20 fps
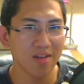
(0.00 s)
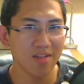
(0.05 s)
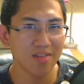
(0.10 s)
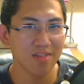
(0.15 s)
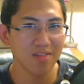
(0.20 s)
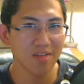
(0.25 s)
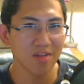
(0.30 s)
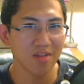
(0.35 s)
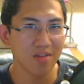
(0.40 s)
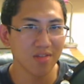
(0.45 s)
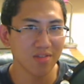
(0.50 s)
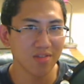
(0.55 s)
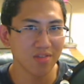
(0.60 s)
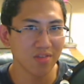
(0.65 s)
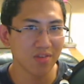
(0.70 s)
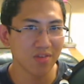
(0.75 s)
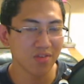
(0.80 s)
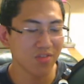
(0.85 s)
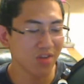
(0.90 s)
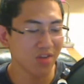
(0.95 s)
So
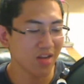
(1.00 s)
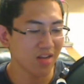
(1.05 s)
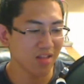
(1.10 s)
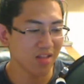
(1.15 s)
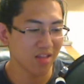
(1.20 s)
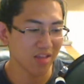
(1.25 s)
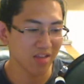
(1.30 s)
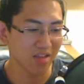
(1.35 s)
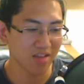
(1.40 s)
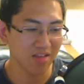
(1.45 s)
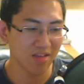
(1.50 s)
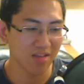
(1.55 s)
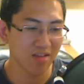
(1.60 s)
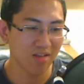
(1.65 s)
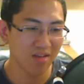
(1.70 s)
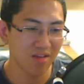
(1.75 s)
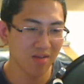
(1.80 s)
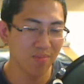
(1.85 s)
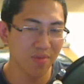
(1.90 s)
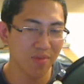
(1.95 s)
you're trying to like
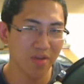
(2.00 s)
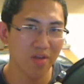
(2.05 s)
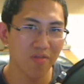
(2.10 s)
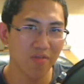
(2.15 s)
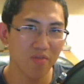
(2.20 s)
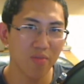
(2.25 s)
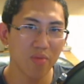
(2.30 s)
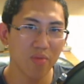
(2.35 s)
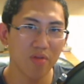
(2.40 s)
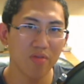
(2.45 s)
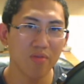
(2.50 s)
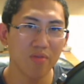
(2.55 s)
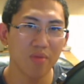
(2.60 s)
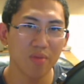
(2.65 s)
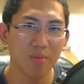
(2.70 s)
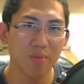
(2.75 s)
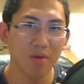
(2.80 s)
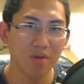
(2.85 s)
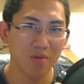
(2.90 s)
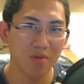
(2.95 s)
be comfortable
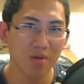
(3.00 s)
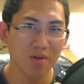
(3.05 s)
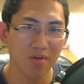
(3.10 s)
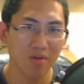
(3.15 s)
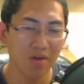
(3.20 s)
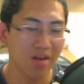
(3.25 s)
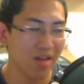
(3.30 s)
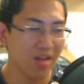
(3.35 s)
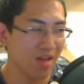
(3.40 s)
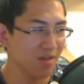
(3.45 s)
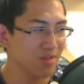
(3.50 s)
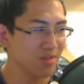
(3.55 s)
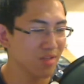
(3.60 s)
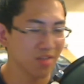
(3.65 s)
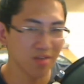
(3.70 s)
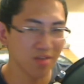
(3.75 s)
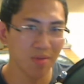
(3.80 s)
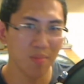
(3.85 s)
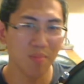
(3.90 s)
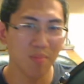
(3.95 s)
with where you are right now, so you
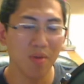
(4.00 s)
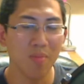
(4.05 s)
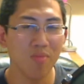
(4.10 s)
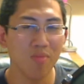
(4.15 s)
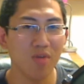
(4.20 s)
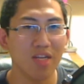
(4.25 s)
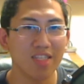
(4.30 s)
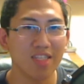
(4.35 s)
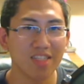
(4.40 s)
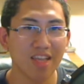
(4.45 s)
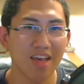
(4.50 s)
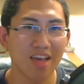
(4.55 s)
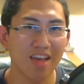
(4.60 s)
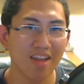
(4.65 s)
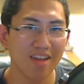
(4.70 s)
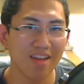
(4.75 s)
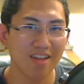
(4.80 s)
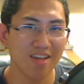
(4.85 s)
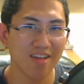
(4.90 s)
can embrace that